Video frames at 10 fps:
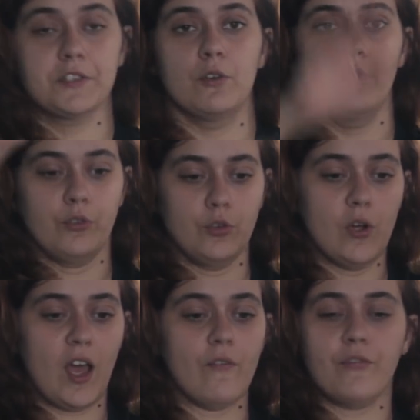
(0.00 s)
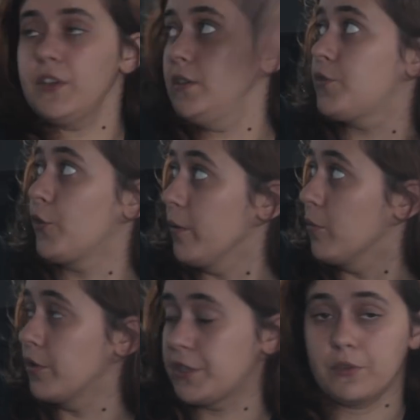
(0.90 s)
so you have these
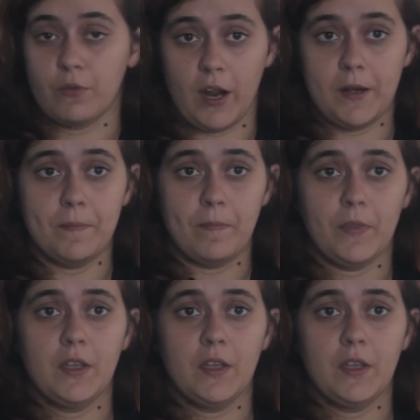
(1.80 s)
frameworks, right?